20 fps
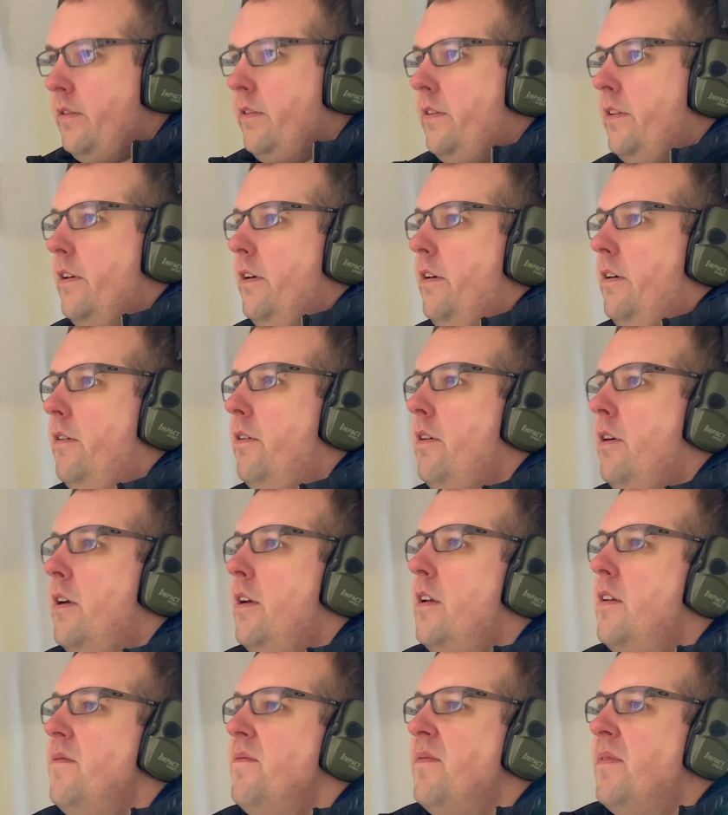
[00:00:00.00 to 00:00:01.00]
So
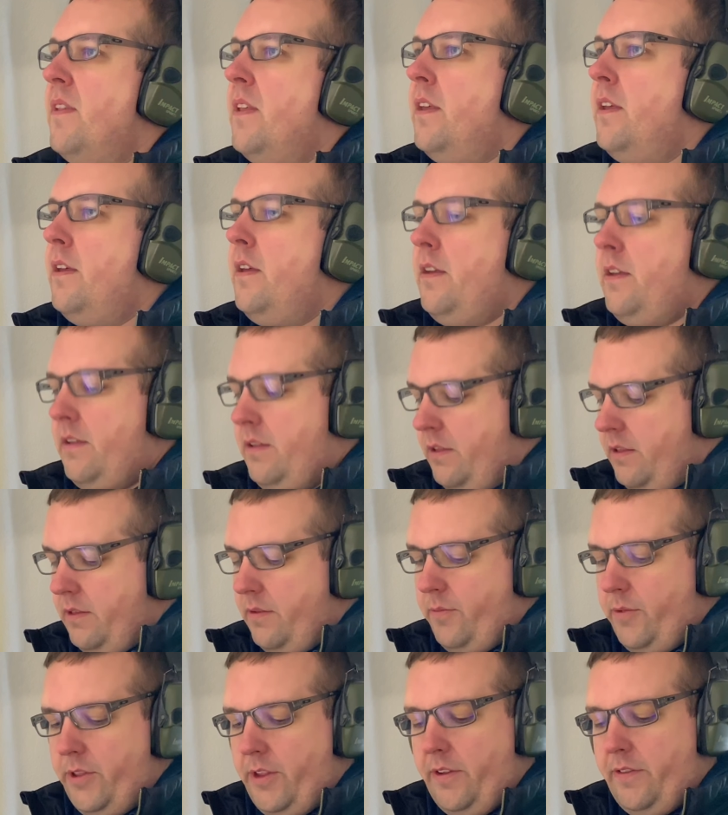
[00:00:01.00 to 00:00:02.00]

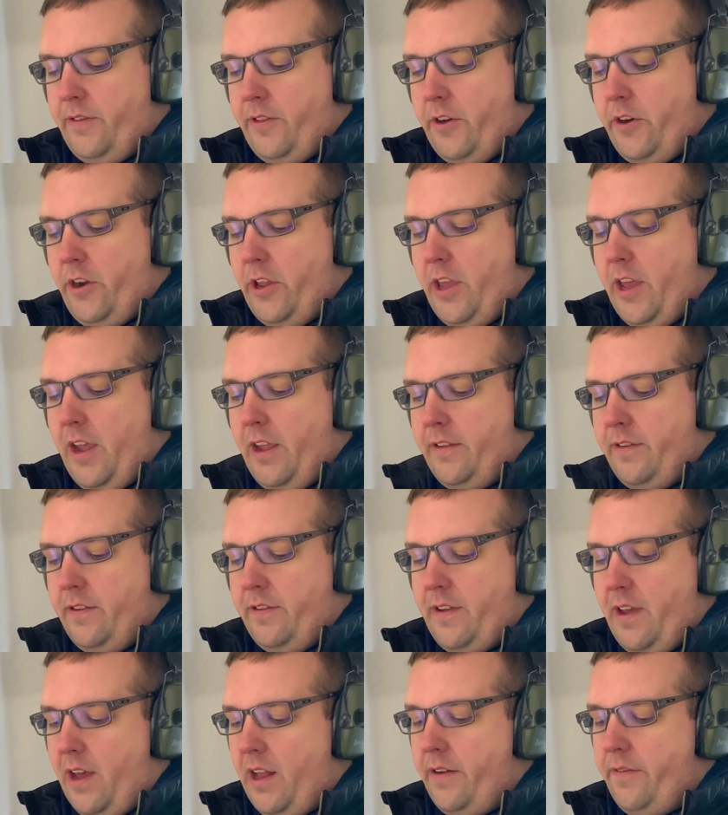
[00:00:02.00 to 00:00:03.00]
with these 38s, it's
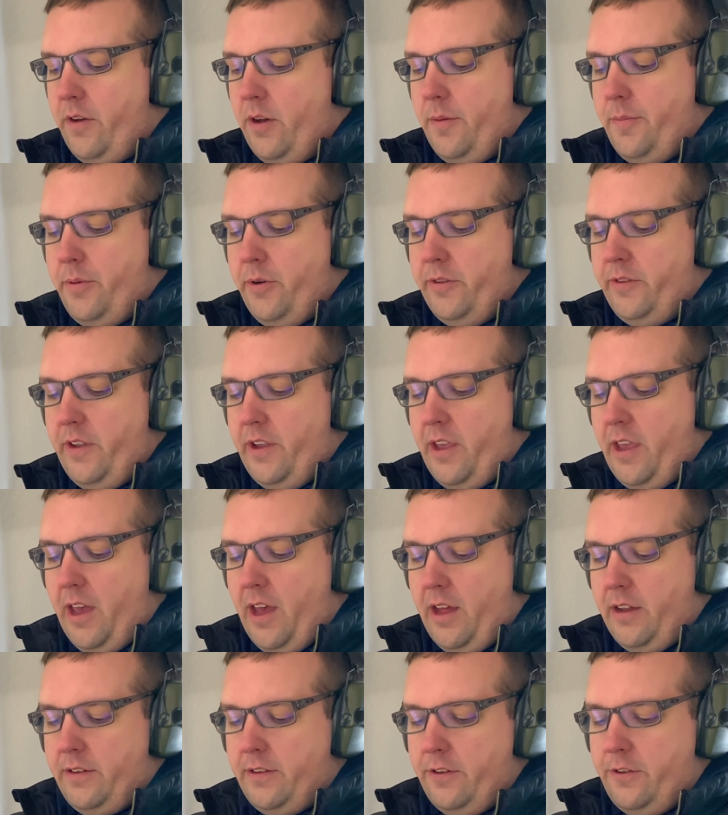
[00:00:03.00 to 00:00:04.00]
kind of a
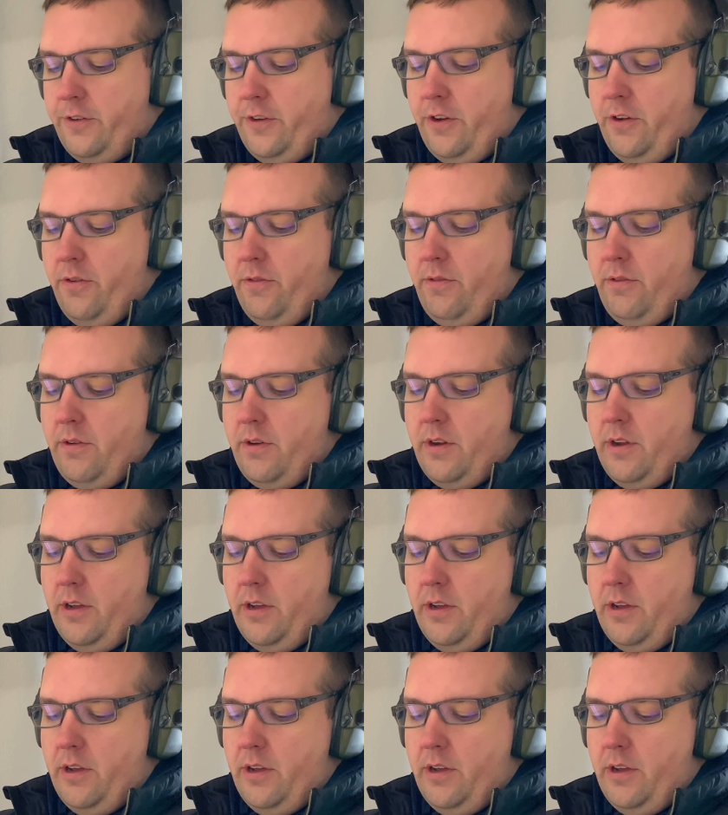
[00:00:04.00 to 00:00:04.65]
pussycat to shoot.